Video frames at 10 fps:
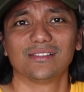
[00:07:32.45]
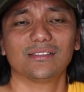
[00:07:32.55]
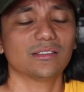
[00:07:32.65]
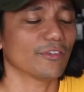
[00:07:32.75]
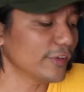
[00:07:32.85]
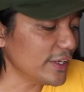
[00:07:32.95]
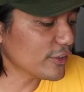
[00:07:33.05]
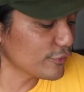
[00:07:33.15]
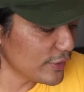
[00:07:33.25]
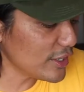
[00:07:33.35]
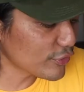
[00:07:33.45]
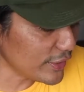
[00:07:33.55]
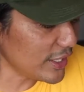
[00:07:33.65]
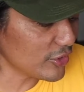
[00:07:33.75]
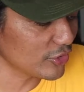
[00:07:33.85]
Oh, finish,
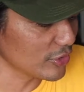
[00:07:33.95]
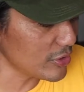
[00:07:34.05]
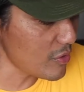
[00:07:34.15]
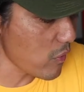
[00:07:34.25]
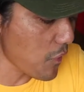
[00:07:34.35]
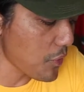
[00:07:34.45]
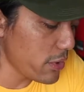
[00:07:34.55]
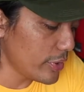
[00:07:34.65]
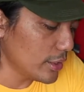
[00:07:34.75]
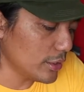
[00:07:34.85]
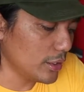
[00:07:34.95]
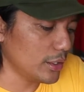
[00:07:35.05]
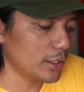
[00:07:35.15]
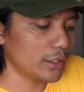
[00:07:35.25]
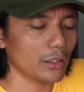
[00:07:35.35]
you know?
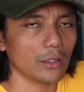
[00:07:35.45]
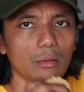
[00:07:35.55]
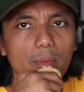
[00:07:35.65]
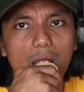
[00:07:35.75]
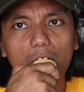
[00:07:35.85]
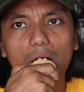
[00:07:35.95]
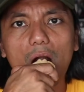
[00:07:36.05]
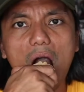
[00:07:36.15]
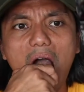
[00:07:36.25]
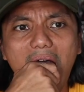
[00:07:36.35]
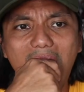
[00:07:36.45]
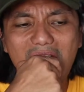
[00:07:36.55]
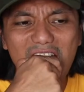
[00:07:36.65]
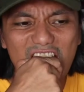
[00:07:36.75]
Oh my god.